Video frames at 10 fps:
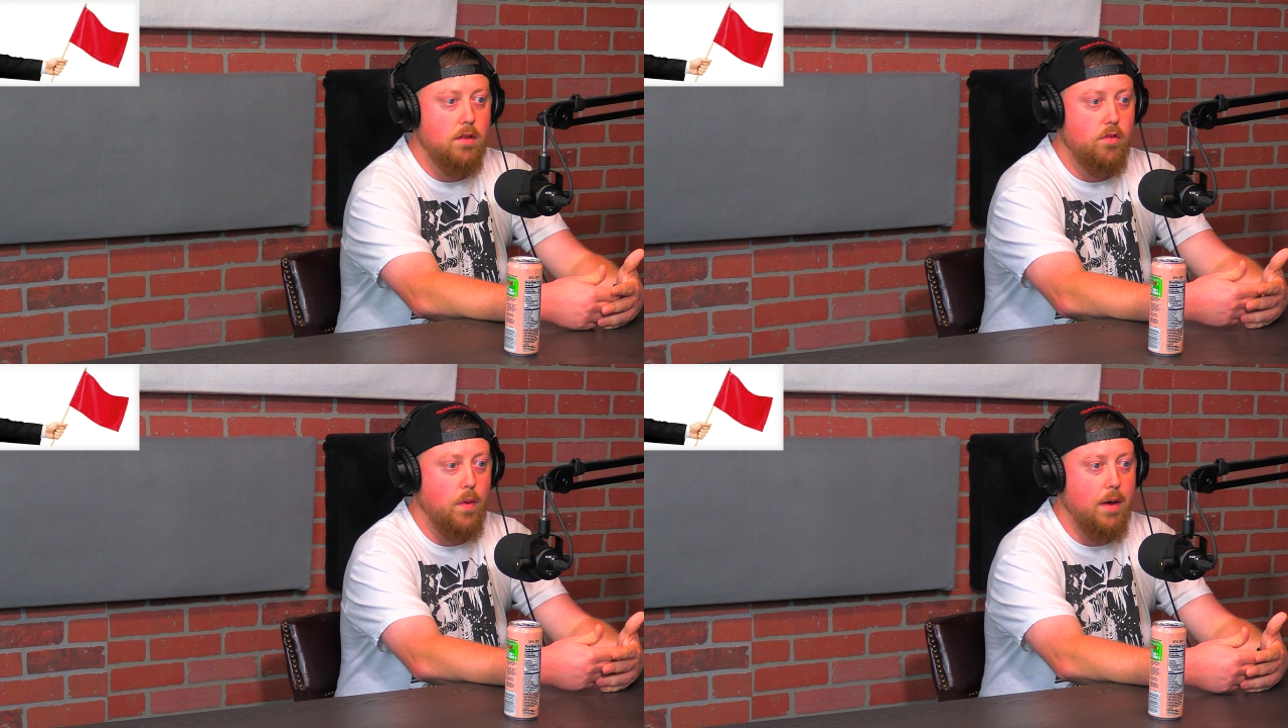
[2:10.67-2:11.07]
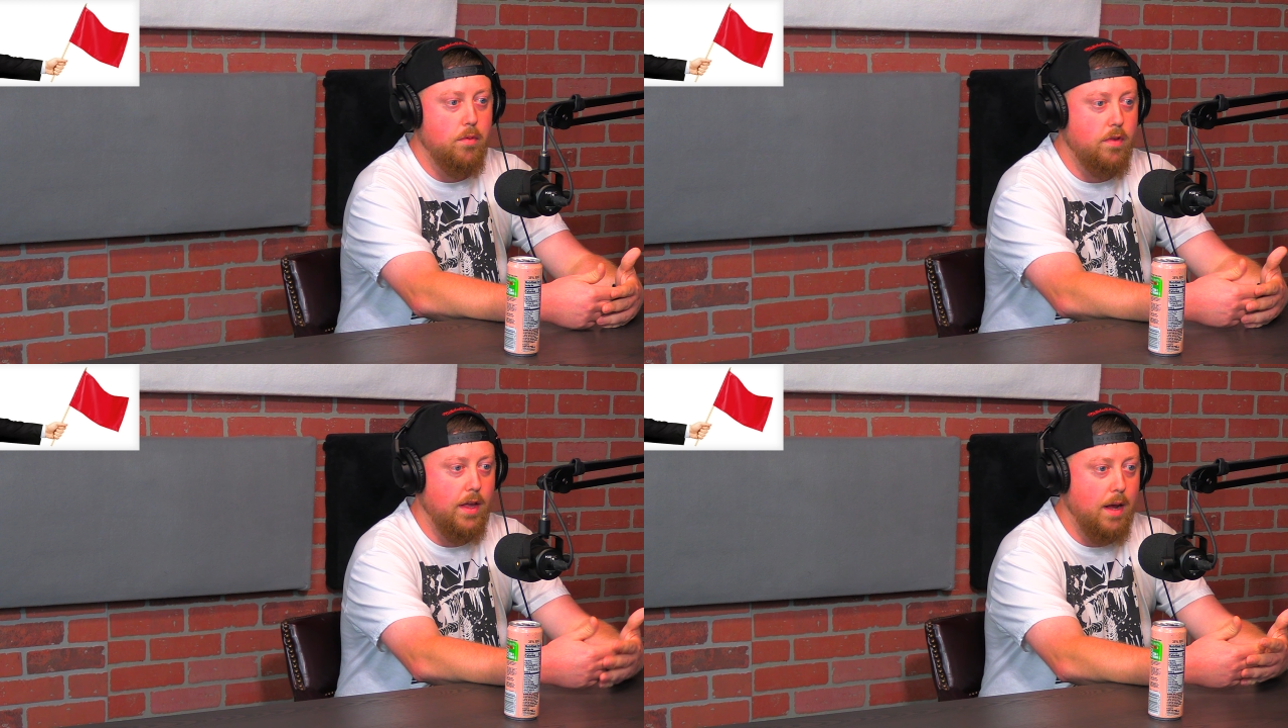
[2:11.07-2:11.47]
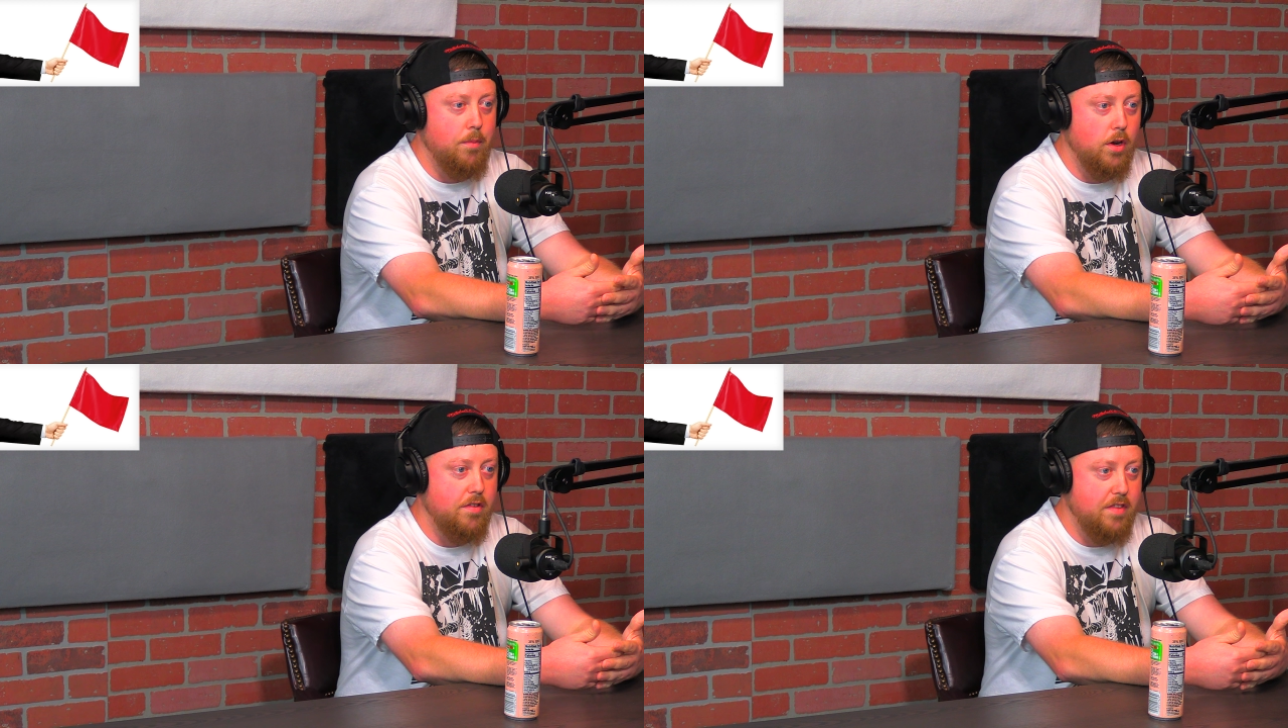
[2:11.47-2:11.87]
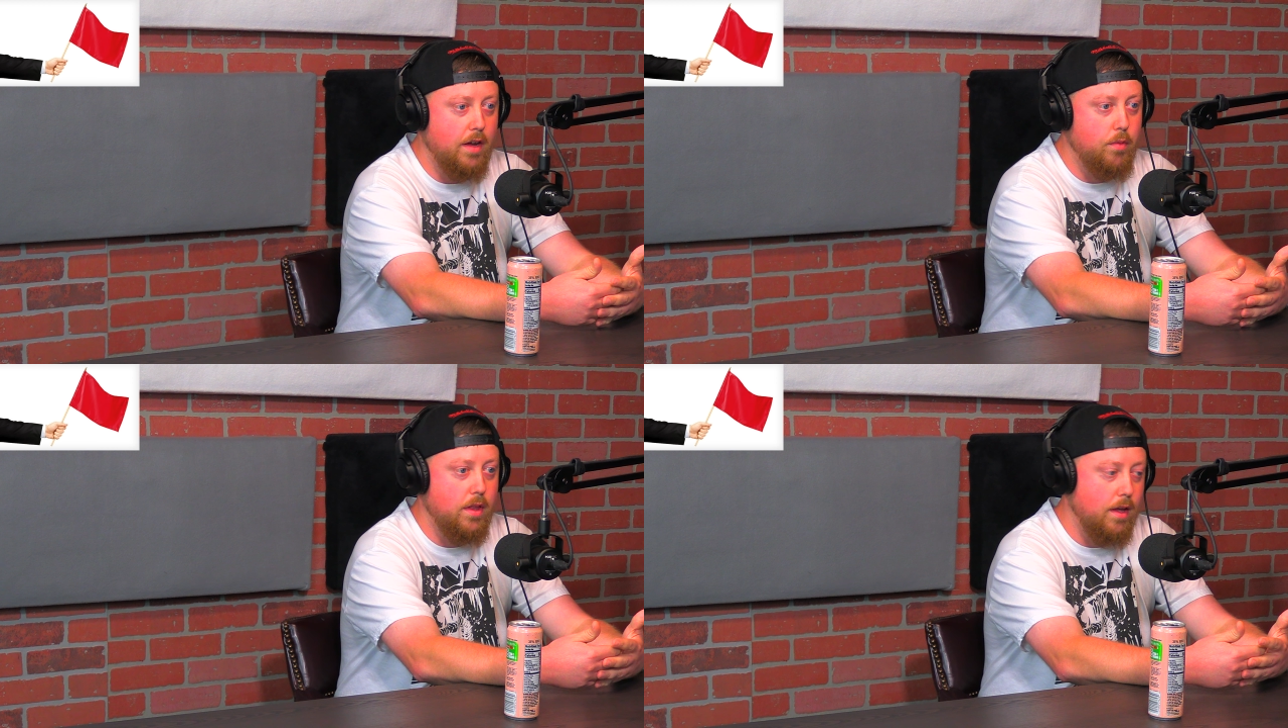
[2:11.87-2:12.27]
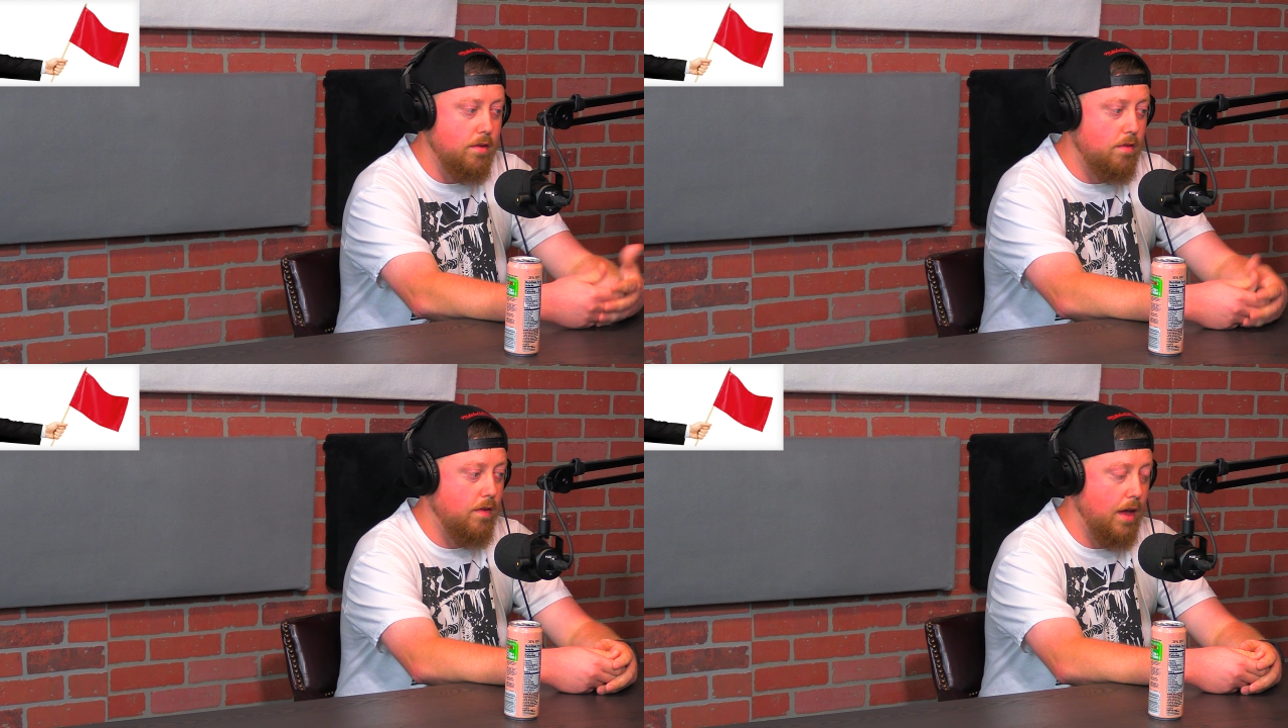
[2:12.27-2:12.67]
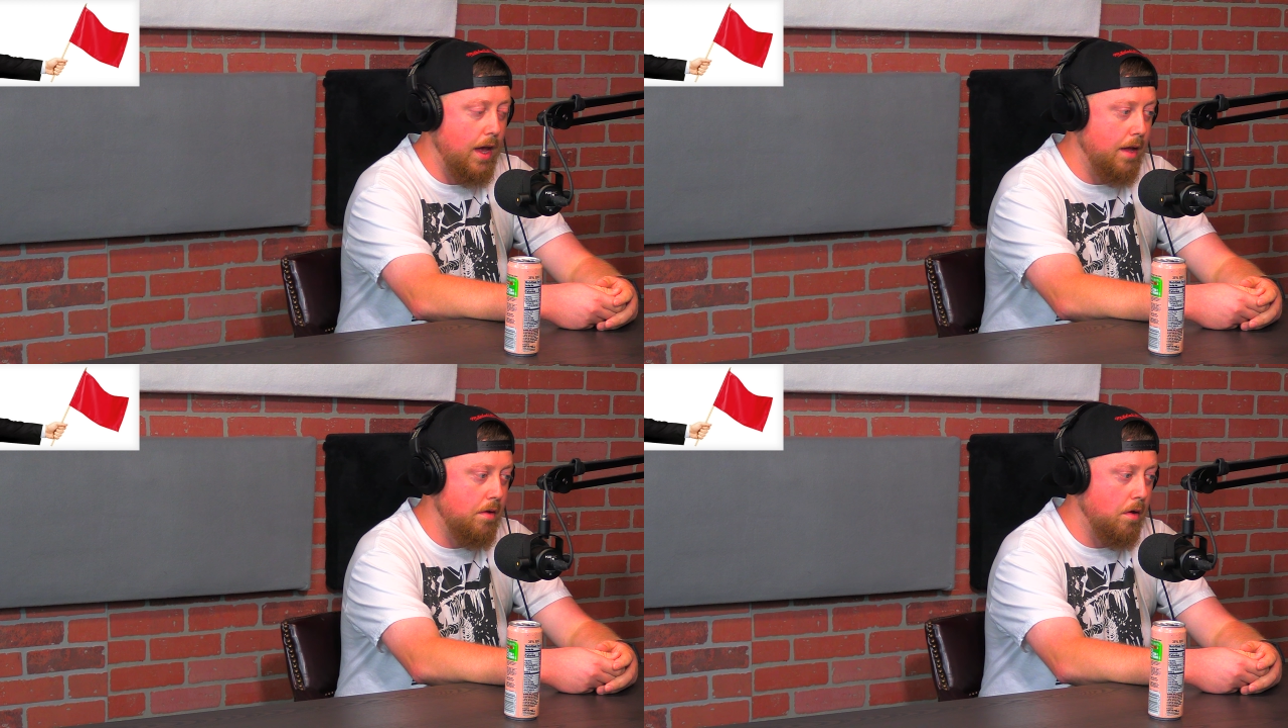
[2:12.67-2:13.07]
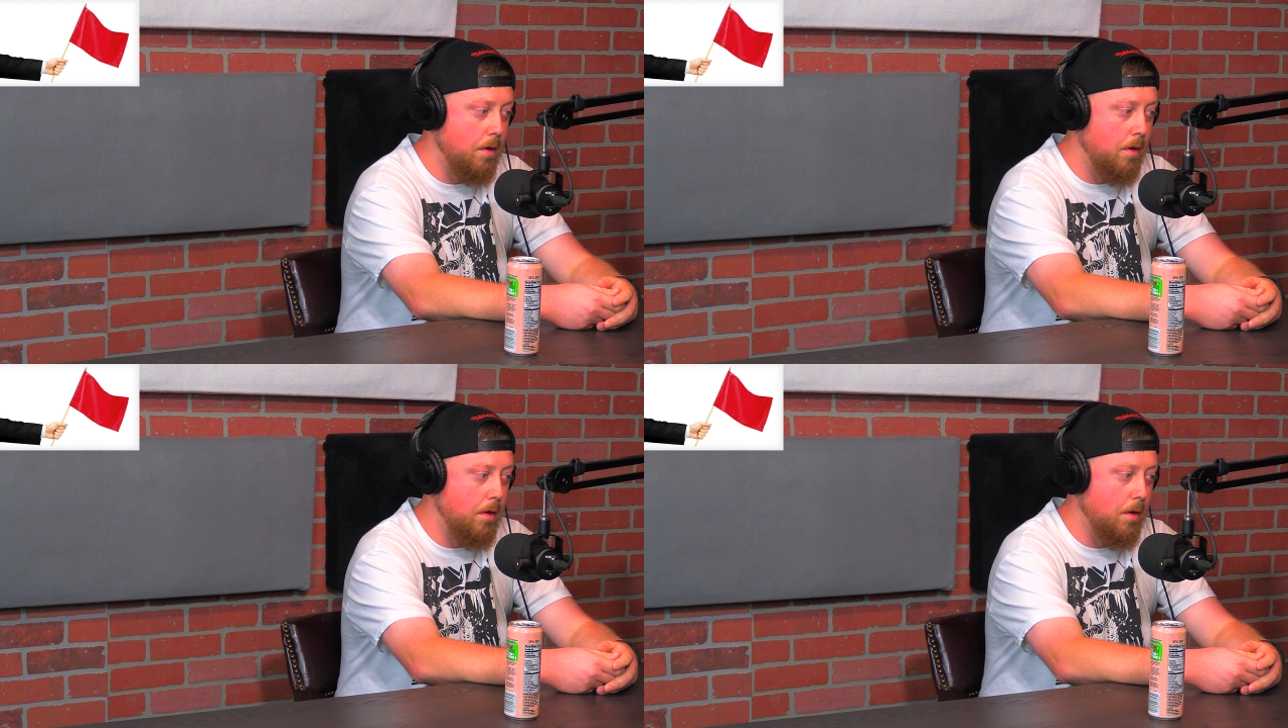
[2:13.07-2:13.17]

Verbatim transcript: So I was like, I'm going to stick with this. And